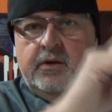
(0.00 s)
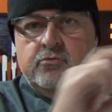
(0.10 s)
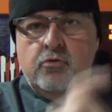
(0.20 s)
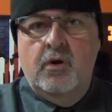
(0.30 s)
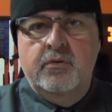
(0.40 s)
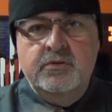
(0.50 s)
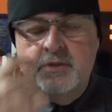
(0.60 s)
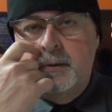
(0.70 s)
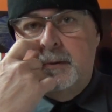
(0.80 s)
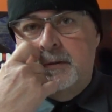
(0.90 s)
draw those
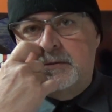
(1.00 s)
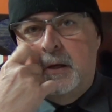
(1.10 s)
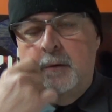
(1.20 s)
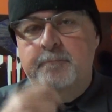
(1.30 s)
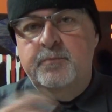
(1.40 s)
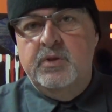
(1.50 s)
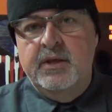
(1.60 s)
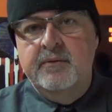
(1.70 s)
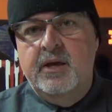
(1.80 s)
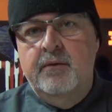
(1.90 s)
areas,
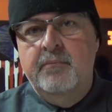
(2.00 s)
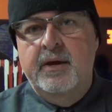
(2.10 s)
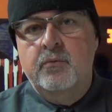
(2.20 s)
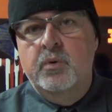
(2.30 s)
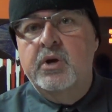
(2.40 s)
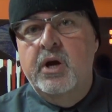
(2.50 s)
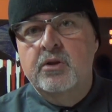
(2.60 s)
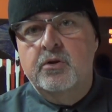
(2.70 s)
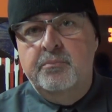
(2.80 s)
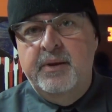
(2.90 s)
then come back with
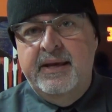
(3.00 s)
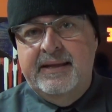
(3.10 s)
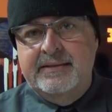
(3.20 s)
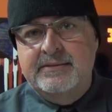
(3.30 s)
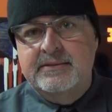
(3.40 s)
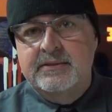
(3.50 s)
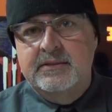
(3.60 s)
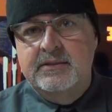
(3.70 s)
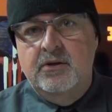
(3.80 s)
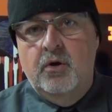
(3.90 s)
colored pens
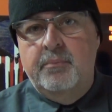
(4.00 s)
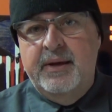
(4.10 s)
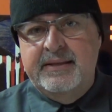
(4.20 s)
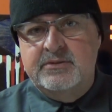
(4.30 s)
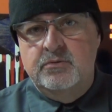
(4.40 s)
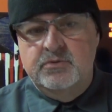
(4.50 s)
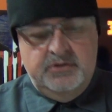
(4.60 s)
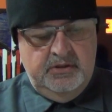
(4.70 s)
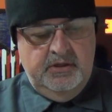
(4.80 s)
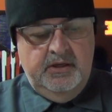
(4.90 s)
or
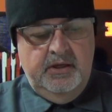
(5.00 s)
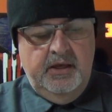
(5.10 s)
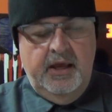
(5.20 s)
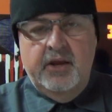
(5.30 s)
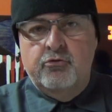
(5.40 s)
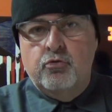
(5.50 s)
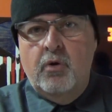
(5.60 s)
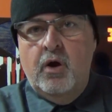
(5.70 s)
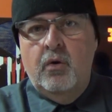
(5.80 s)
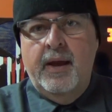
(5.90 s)
pencils and
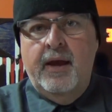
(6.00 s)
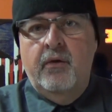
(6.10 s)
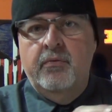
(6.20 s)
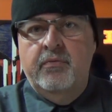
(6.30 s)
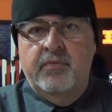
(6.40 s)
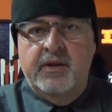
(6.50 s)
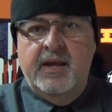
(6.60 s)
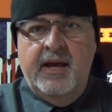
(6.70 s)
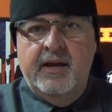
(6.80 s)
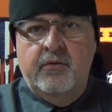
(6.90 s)
draw out the
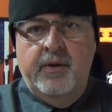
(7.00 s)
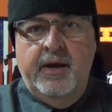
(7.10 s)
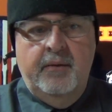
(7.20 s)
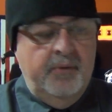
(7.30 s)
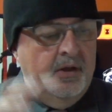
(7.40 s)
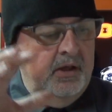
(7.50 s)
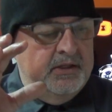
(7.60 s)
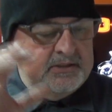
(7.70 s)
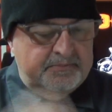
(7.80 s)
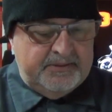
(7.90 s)
diagram
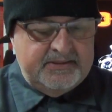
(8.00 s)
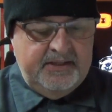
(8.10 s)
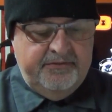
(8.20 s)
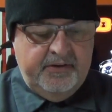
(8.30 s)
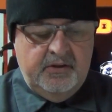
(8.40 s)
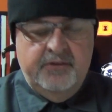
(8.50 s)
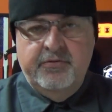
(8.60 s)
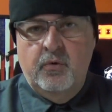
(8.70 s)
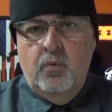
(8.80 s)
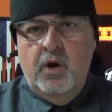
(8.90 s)
specifically
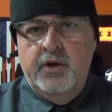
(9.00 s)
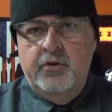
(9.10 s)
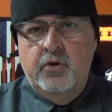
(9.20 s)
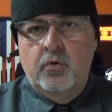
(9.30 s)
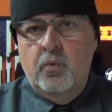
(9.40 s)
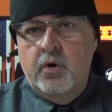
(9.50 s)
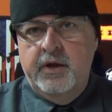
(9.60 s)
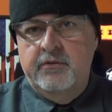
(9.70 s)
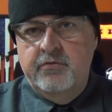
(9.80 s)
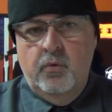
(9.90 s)
for what you're
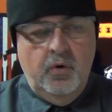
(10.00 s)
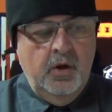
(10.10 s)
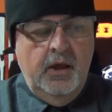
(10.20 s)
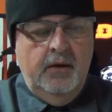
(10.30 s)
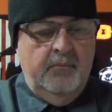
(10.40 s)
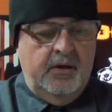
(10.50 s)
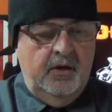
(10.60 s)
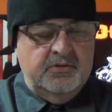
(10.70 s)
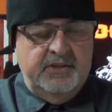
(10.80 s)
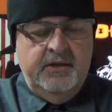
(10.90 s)
working for,
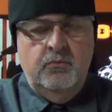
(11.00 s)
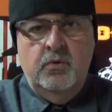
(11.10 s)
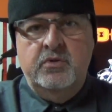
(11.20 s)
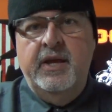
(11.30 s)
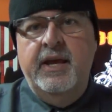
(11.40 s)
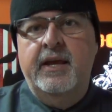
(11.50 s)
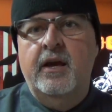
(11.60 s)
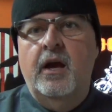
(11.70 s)
because it will take